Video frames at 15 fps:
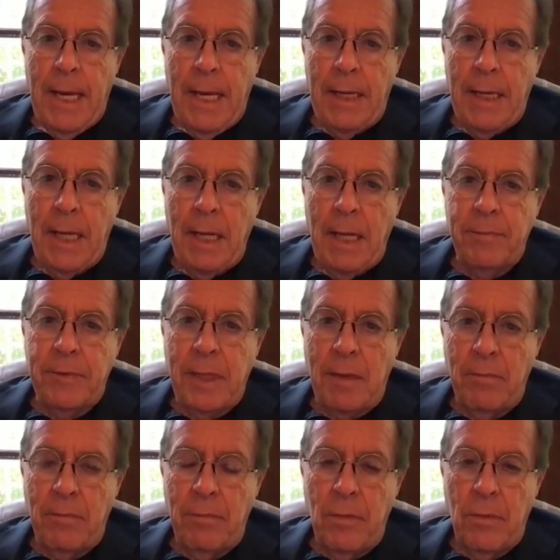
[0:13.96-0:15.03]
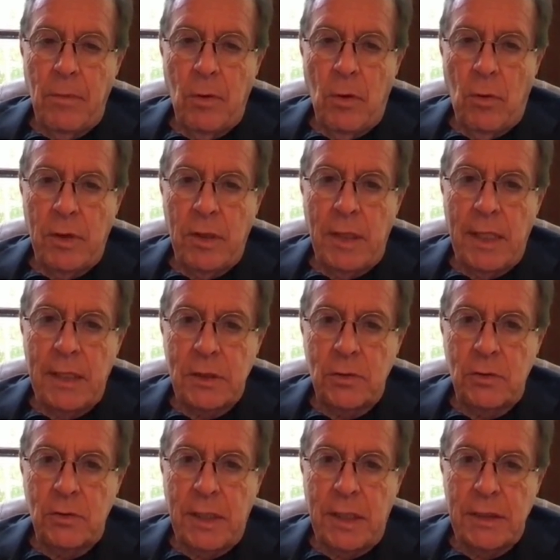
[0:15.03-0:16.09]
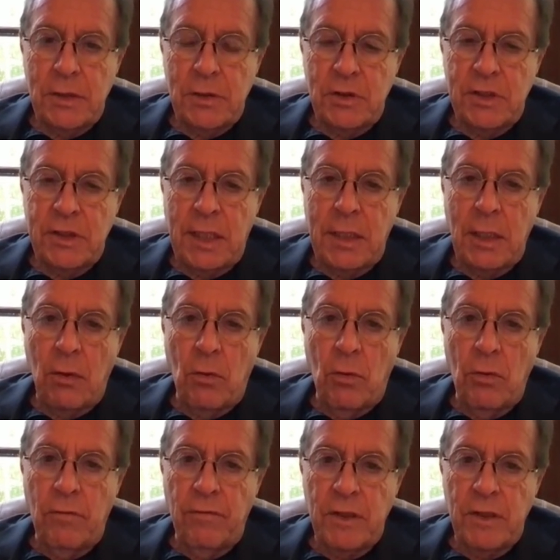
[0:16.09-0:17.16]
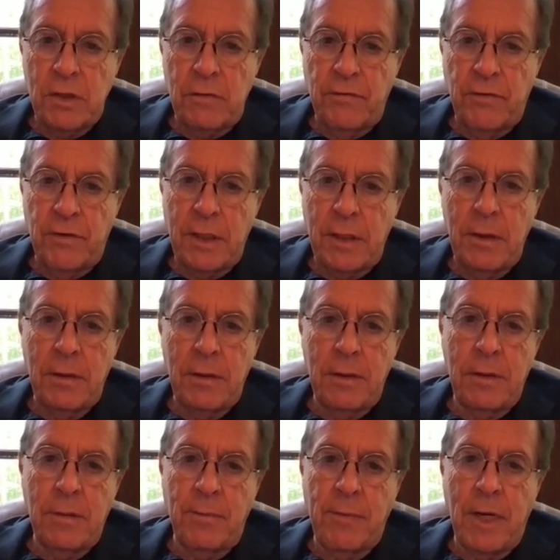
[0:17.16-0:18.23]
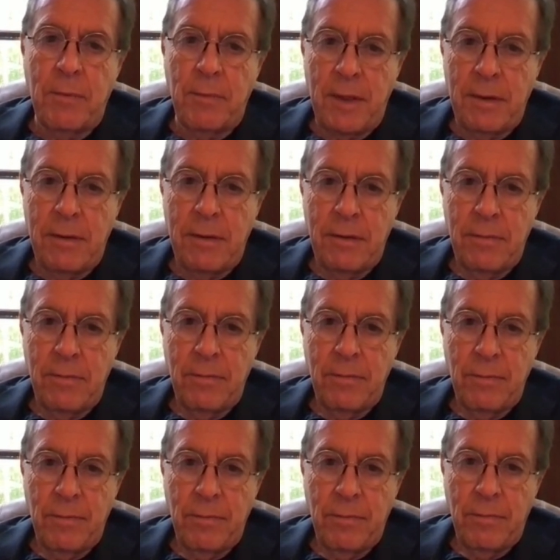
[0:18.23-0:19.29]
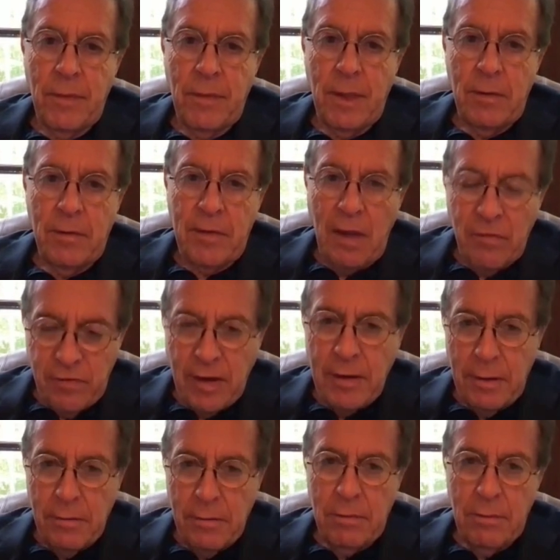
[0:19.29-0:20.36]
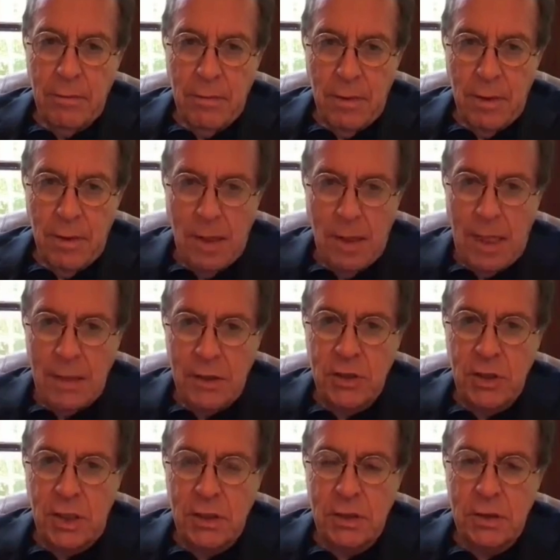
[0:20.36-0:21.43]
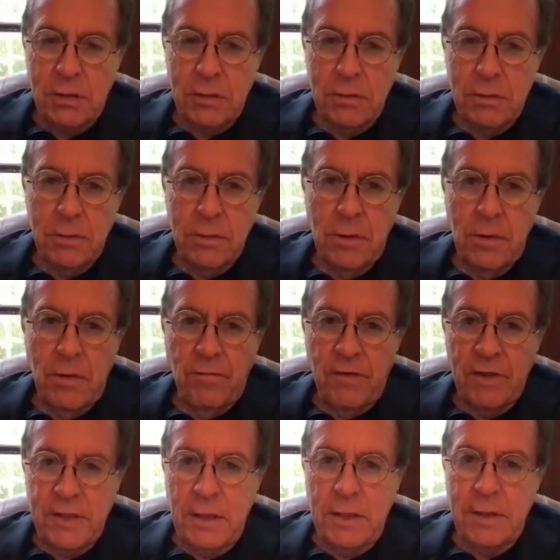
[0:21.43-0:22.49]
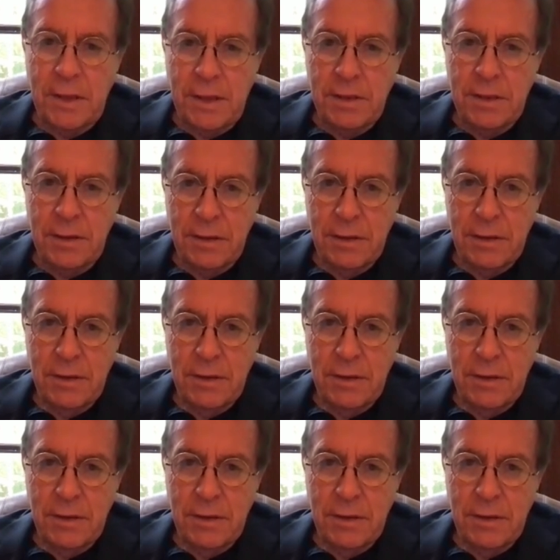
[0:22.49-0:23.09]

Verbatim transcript: and help them over the next two days to set their own vision for that department. They said it. I just facilitated.